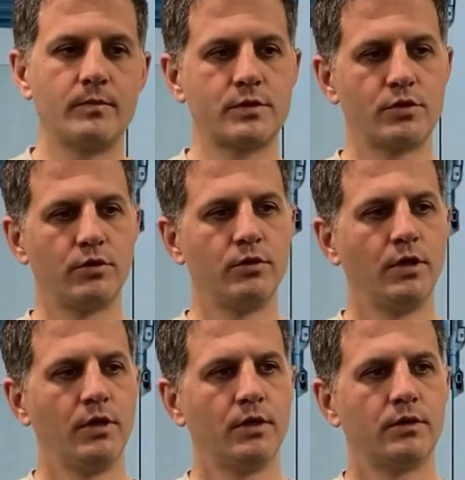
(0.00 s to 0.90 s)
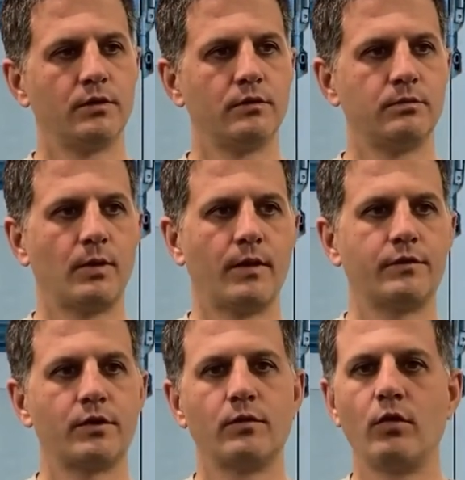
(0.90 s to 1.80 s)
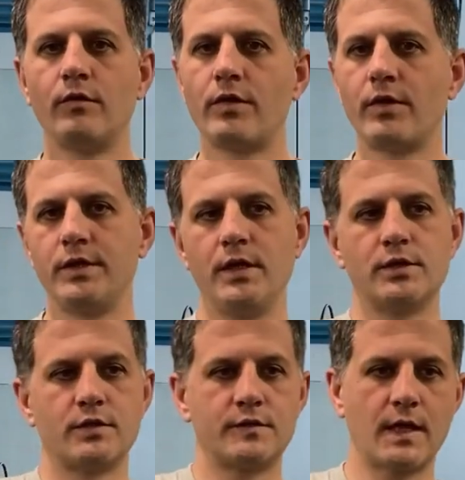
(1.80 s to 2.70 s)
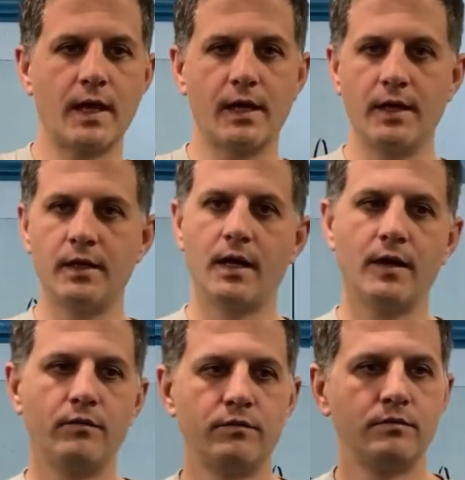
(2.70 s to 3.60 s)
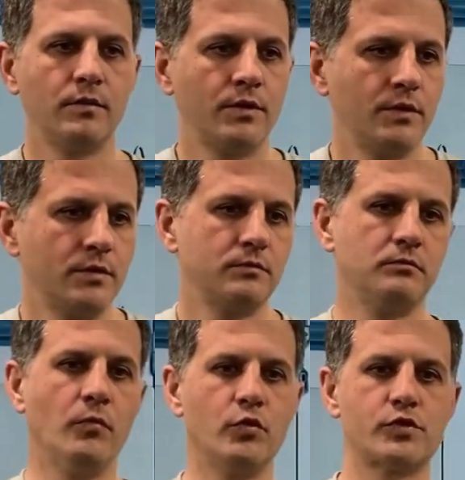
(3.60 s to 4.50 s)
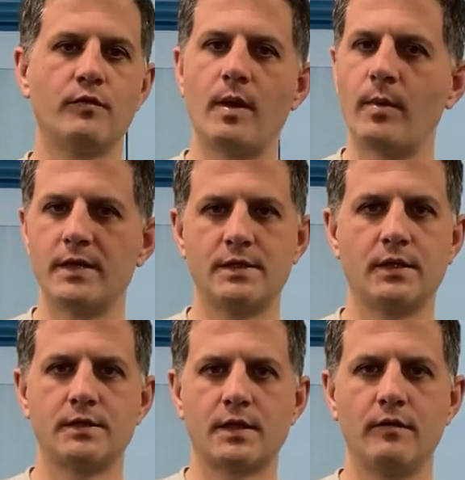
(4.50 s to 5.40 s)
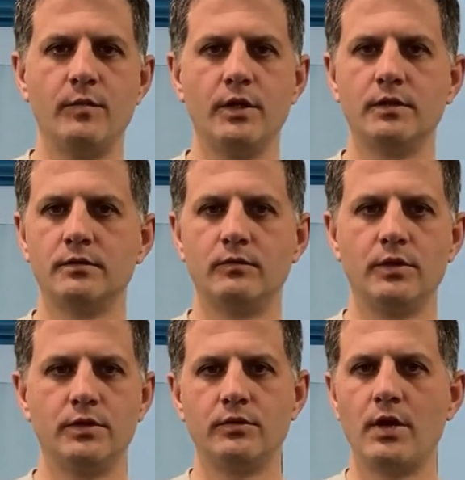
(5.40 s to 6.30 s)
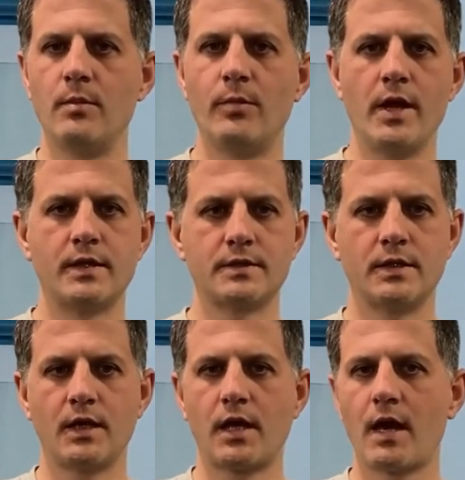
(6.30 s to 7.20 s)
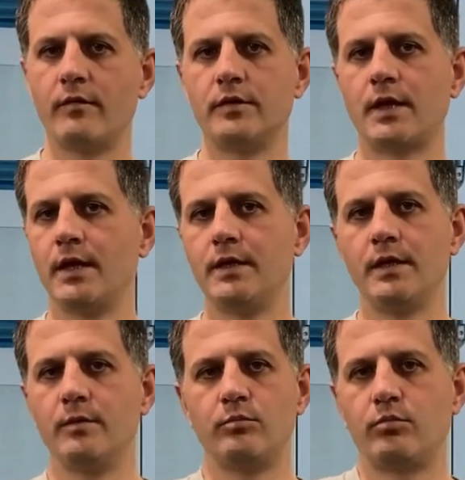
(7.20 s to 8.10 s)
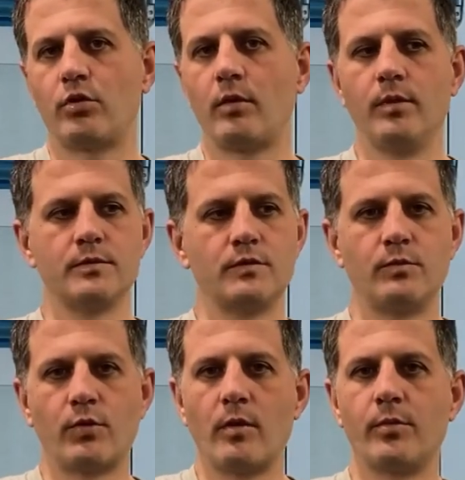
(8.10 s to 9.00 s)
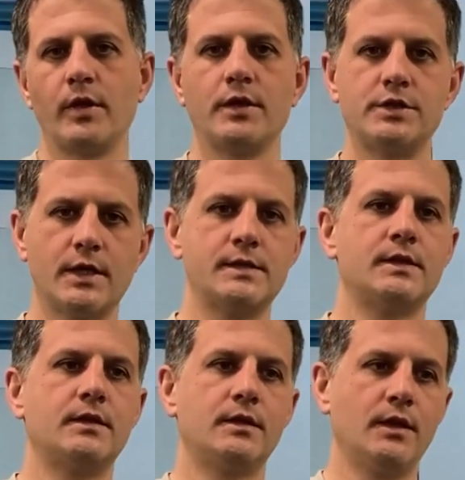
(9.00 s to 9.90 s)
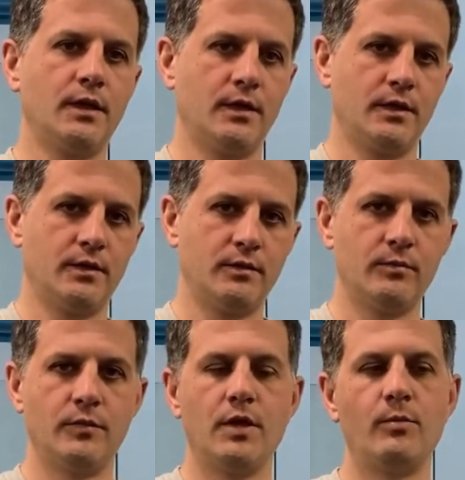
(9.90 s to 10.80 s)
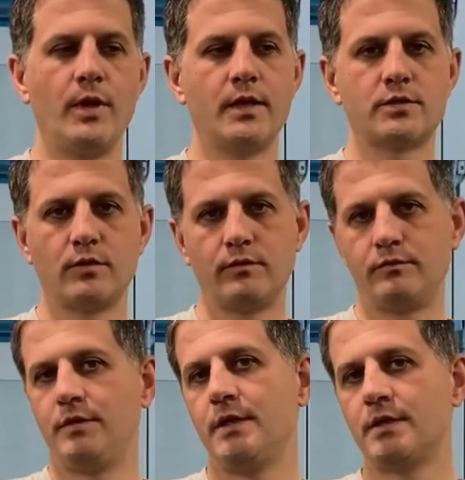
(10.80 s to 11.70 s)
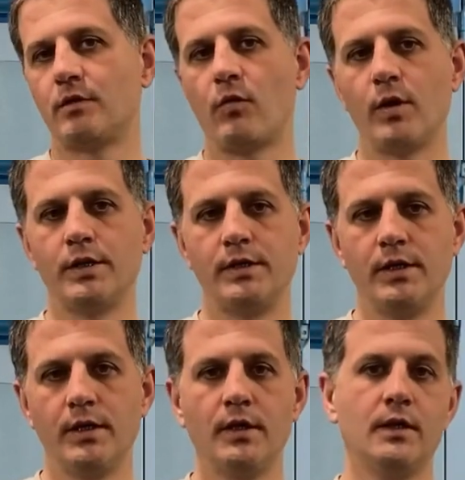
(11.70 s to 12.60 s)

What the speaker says: So after over 30 years of cycling, most of my bicycles have been with rim brakes, and I haven't had any problems with properly adjusted rim brakes of decent quality.